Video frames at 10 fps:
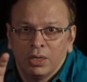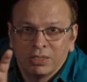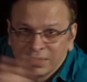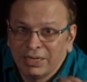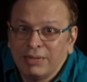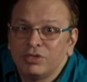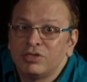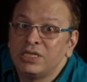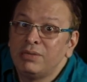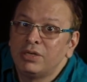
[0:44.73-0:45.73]
Sometimes
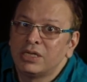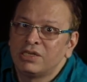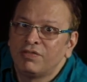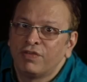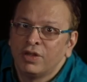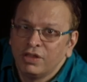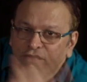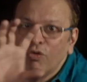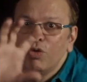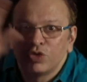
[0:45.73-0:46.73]
it seemed as if the
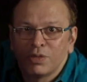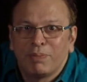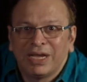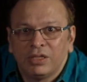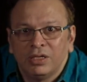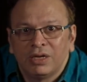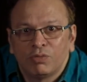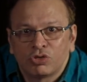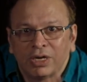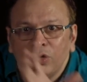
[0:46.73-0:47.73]
phone was a python that
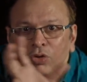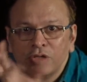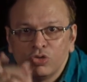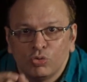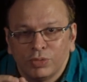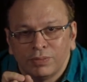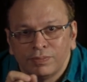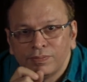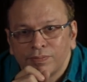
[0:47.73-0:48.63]
was trying to consume them.